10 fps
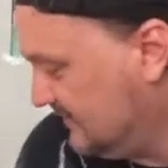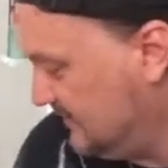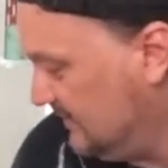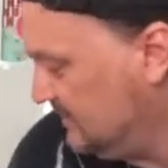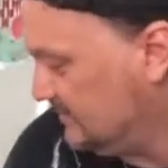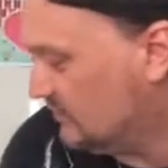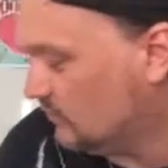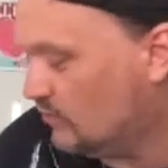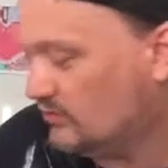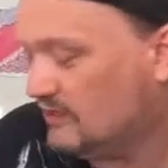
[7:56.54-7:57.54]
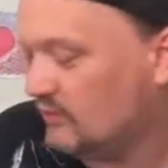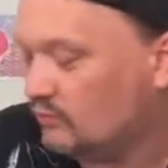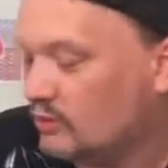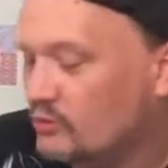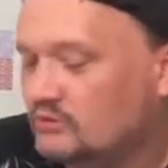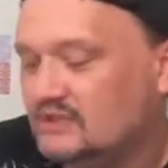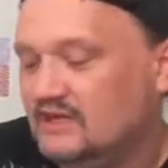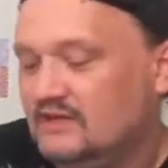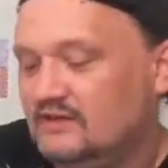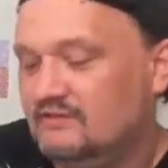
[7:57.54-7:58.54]
Now these are that rows
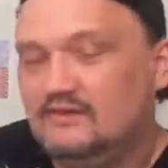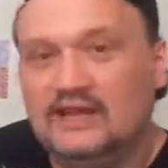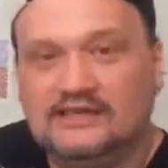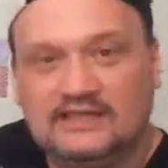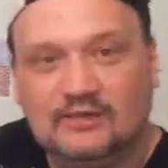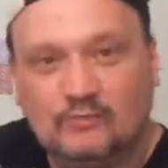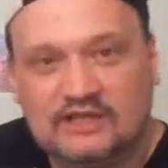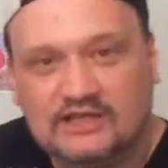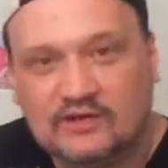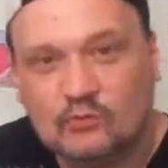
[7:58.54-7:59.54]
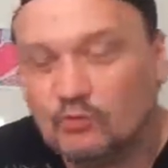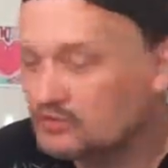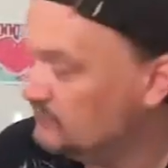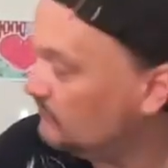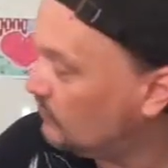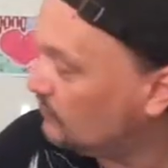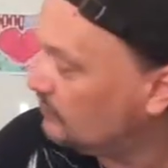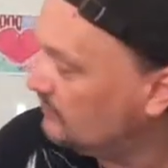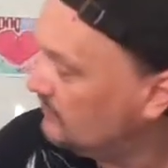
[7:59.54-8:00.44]
that I did on my channel once before.